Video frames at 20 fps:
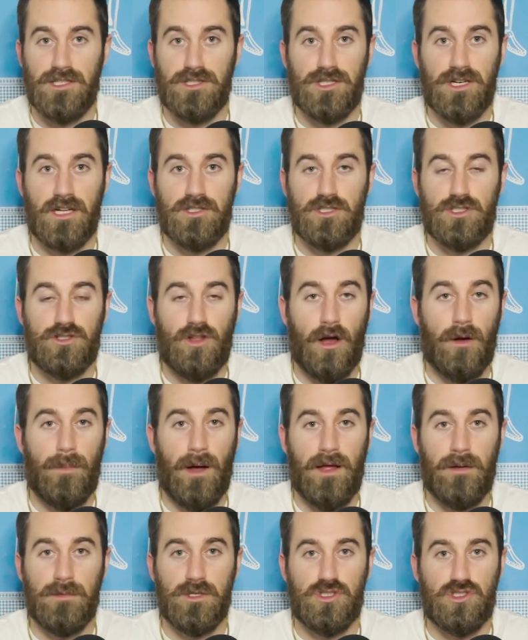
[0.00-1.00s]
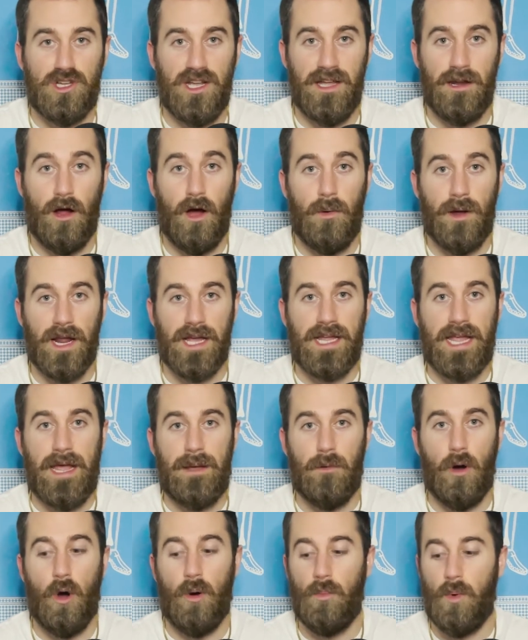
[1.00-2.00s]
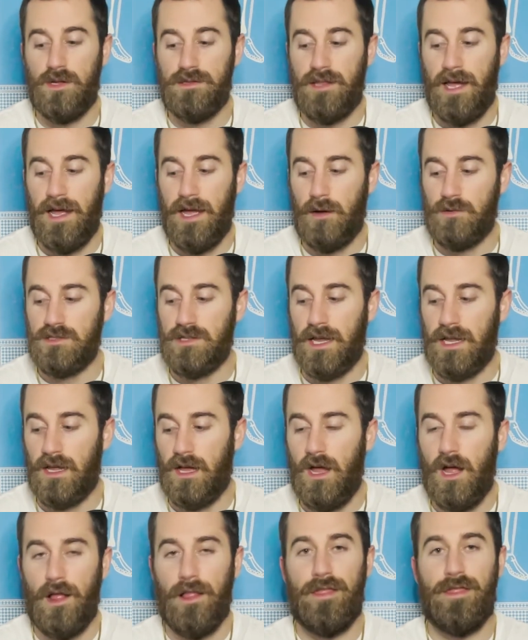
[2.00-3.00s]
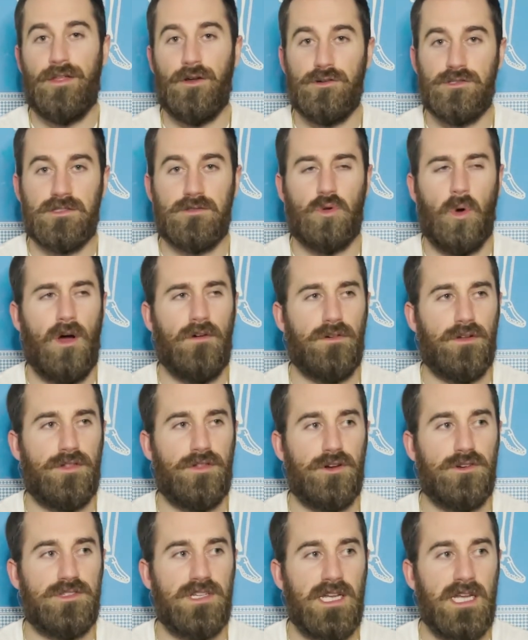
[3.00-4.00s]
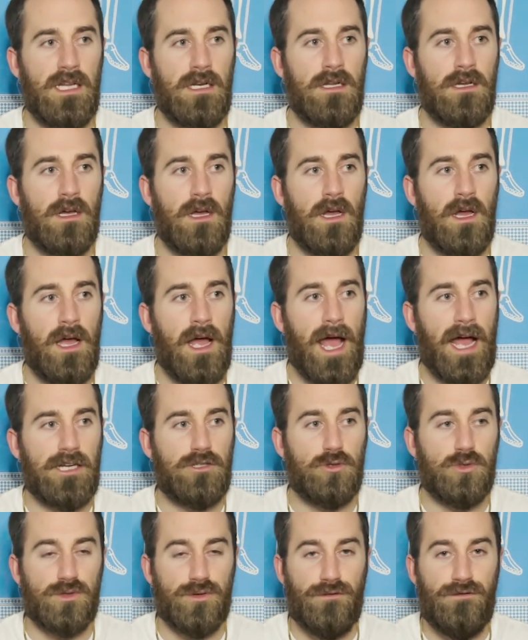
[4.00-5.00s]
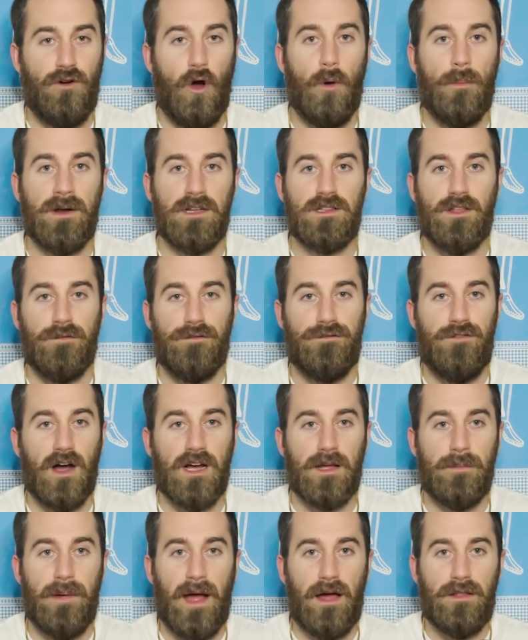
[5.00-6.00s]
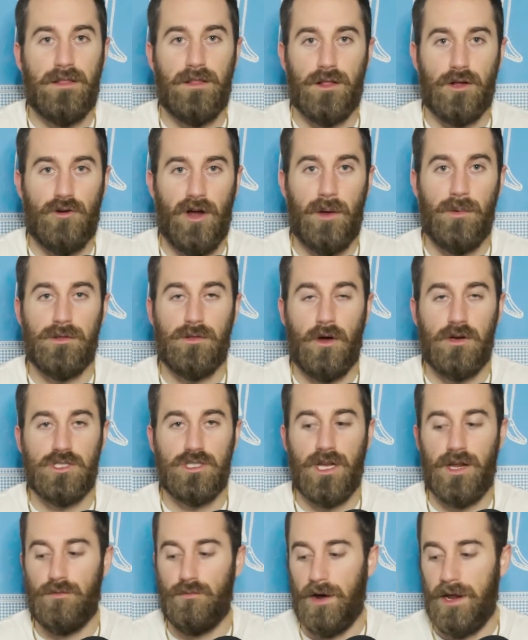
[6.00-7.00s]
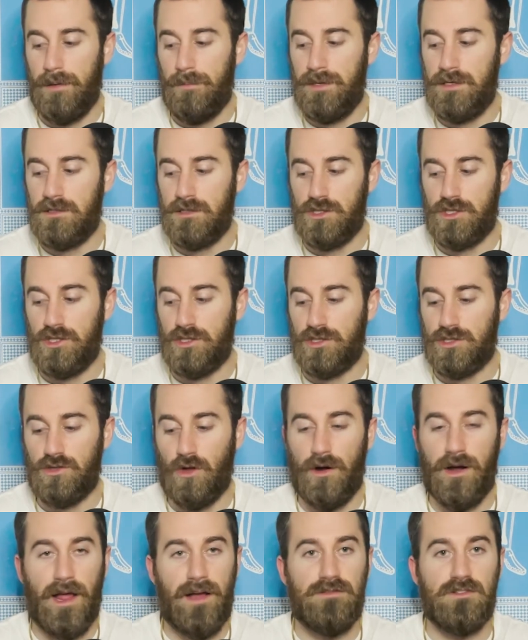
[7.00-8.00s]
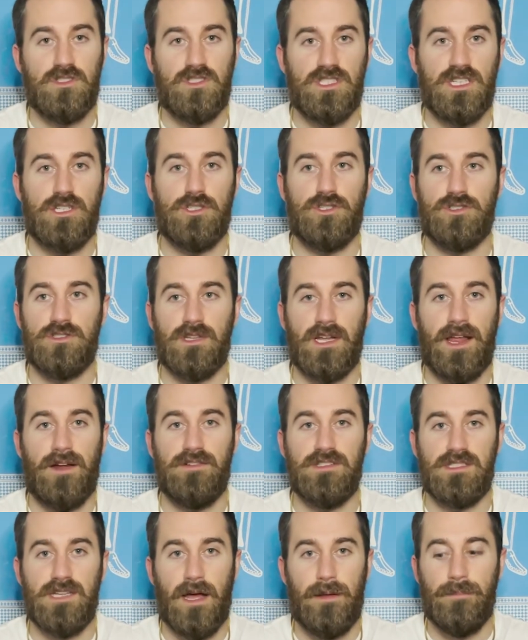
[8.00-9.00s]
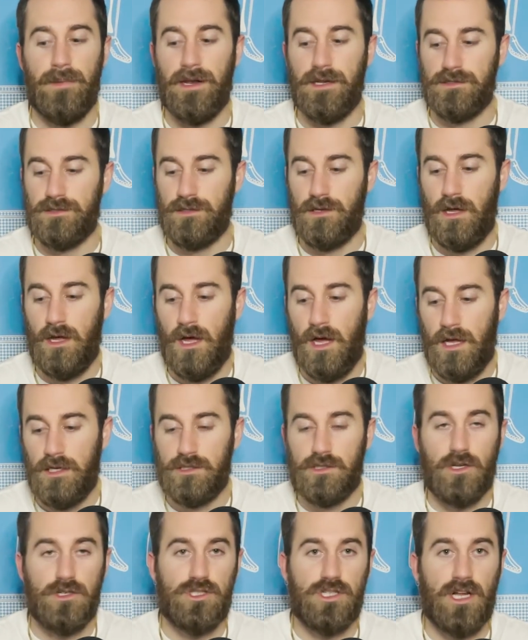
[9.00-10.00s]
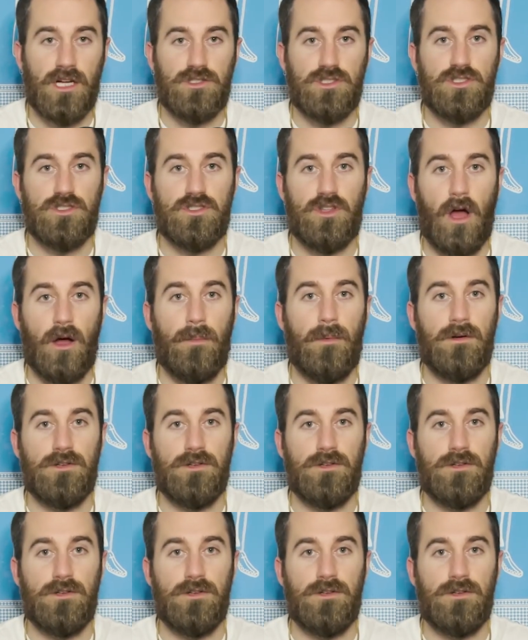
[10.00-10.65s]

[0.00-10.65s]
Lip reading: She got stung by a mosquito, and I came home one day. I was like 12 or 13. And she was foaming at the fucking mouth in the crate. We thought she had rabies, and she just started having seizures like every 10 minutes. Just because she got stung.